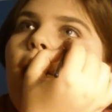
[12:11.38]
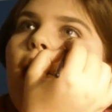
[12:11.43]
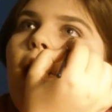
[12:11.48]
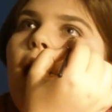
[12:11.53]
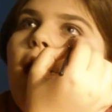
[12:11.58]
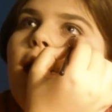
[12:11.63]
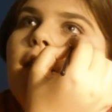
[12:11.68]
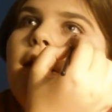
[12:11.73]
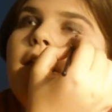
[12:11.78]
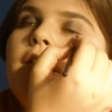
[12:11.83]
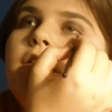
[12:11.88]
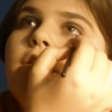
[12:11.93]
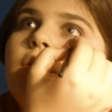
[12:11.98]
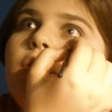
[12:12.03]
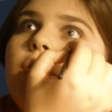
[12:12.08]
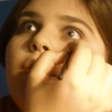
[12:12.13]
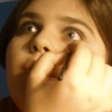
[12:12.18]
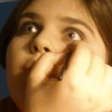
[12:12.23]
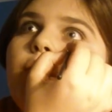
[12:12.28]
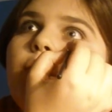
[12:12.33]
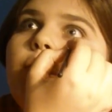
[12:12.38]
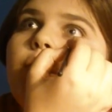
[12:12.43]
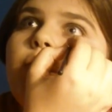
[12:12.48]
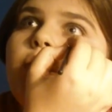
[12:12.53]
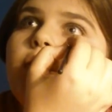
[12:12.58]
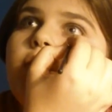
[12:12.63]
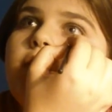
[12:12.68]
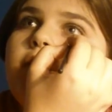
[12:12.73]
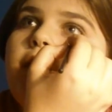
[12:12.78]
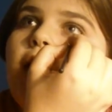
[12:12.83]
I like to use
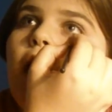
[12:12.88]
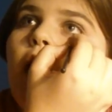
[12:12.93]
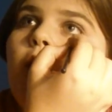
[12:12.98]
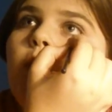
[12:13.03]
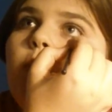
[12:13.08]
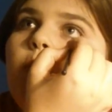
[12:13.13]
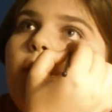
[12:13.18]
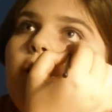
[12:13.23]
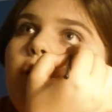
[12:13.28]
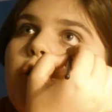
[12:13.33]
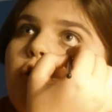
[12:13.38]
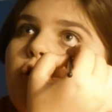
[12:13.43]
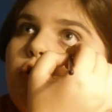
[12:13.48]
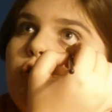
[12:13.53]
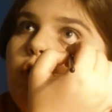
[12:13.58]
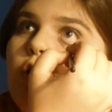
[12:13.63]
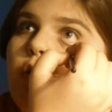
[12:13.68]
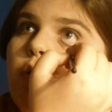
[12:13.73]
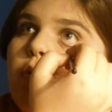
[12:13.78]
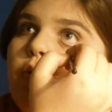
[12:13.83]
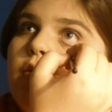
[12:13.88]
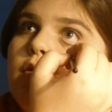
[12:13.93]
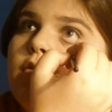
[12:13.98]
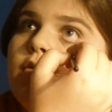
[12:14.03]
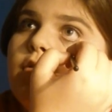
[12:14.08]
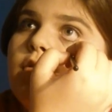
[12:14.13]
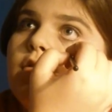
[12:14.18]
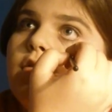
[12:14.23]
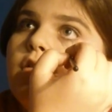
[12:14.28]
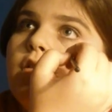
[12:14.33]
downward
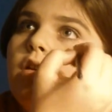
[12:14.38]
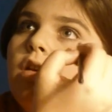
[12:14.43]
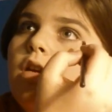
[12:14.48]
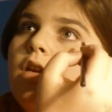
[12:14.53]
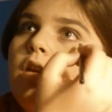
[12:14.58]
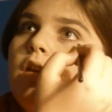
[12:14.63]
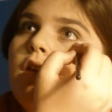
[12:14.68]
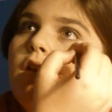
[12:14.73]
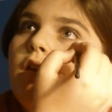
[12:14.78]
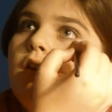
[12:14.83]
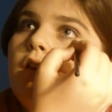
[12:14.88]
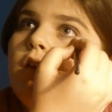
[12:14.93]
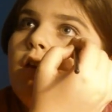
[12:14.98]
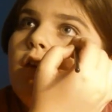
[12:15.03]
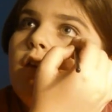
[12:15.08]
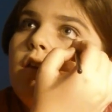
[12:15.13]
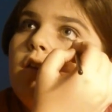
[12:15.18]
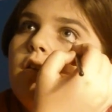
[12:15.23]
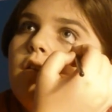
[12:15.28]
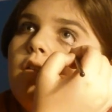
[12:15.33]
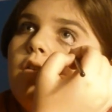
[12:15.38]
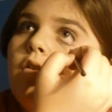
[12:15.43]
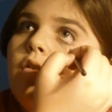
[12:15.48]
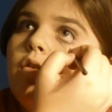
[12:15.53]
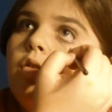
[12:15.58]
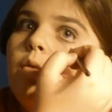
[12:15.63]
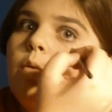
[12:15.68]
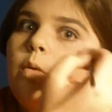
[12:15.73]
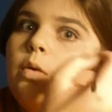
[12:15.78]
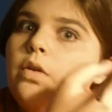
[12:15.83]
strokes to
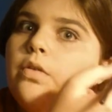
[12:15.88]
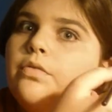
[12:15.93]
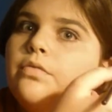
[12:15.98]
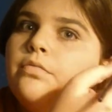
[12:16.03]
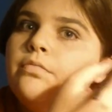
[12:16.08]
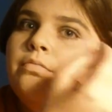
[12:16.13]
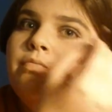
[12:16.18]
sort of